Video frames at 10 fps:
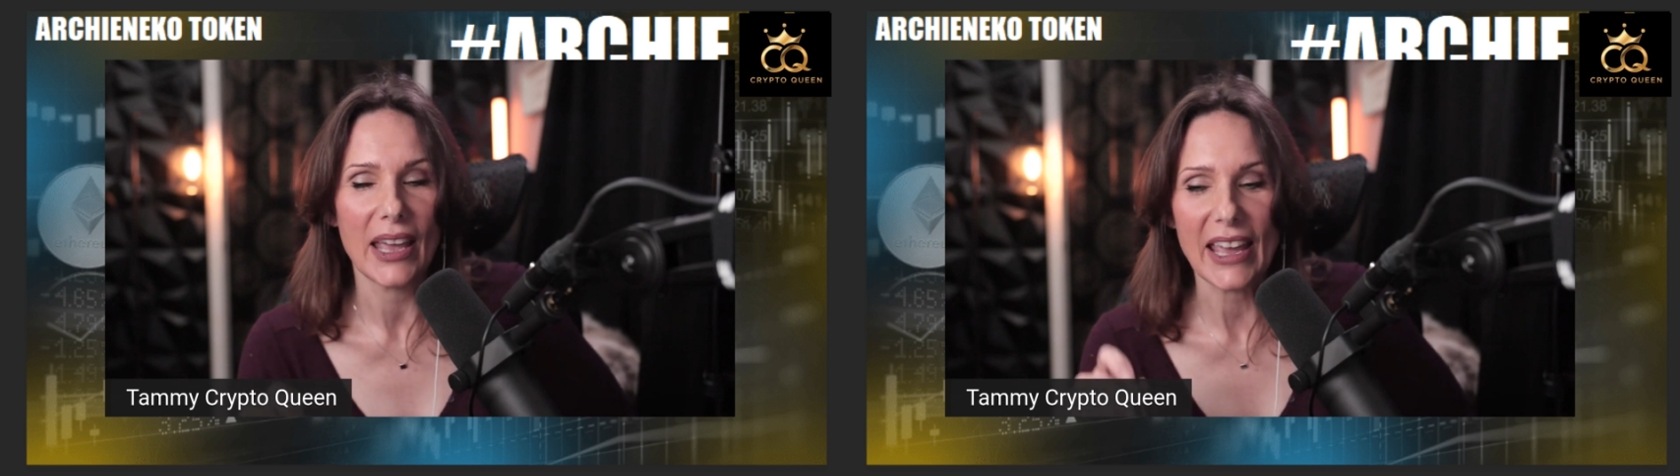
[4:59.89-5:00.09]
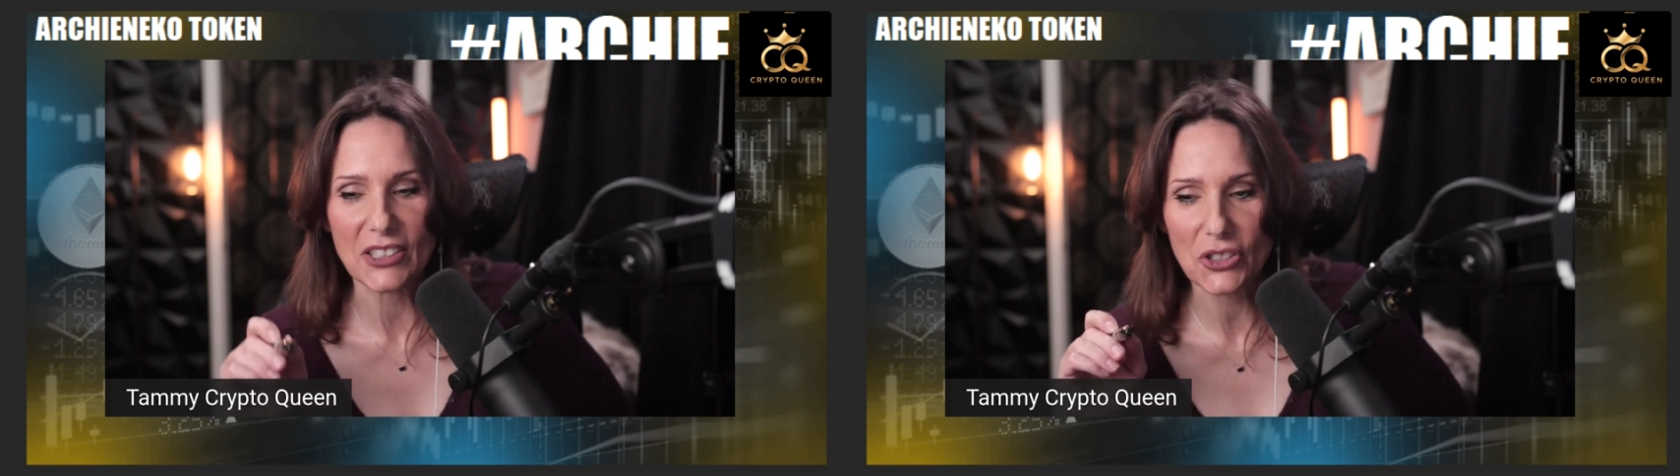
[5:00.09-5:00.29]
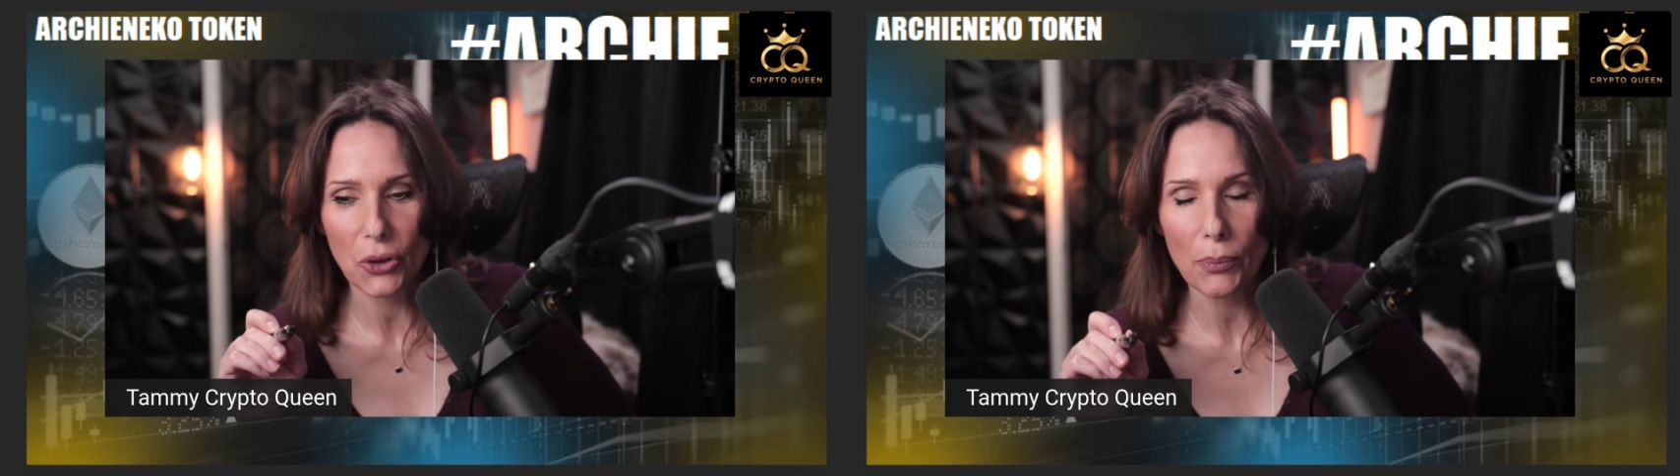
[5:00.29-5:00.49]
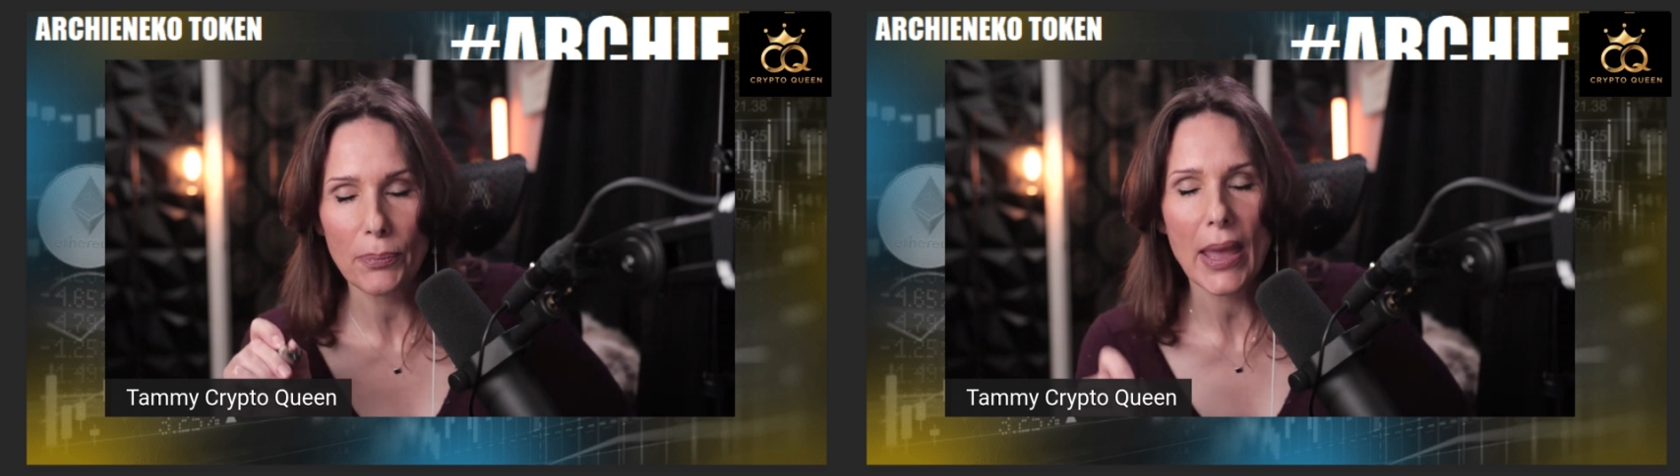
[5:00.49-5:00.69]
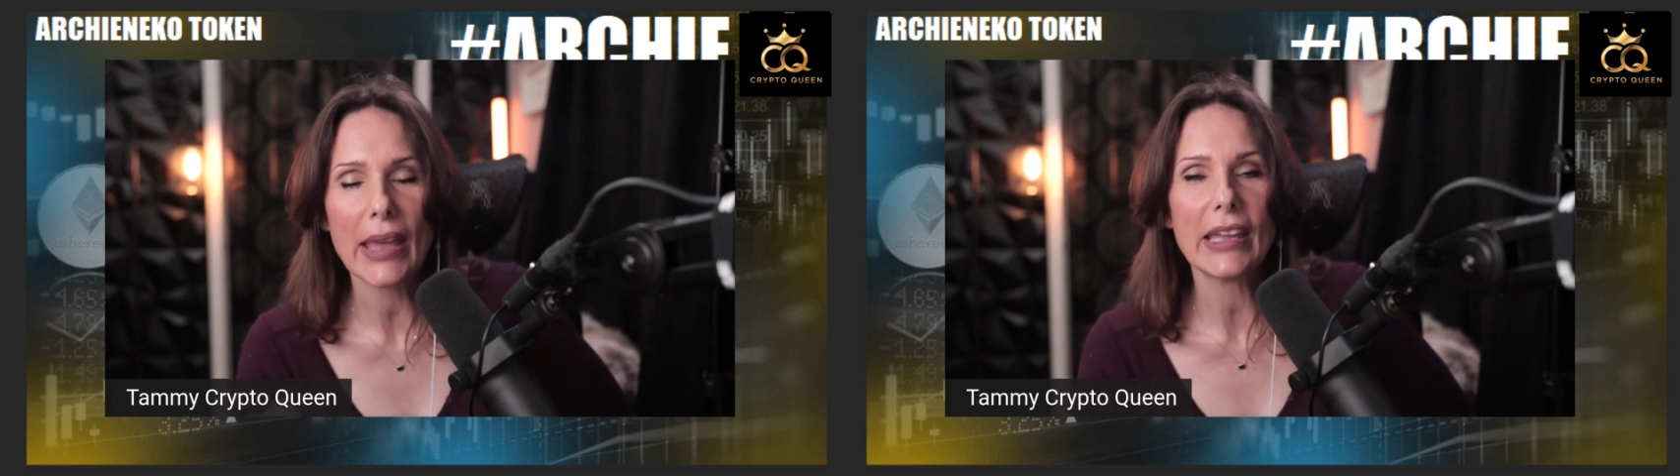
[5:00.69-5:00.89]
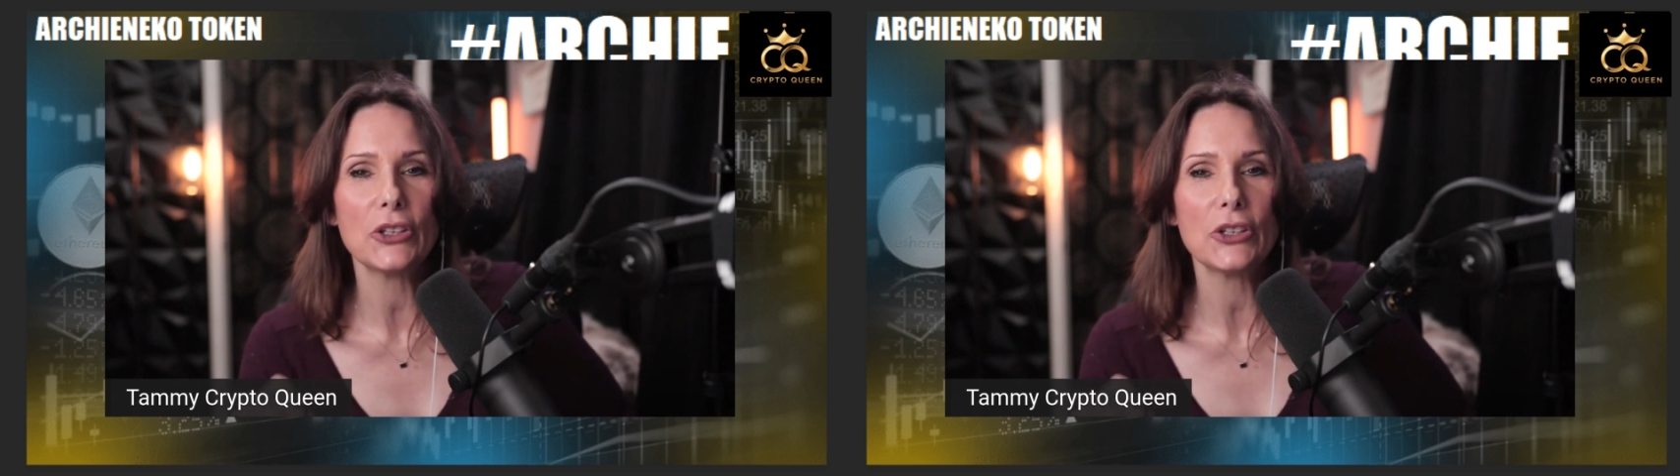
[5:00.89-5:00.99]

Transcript: and start paying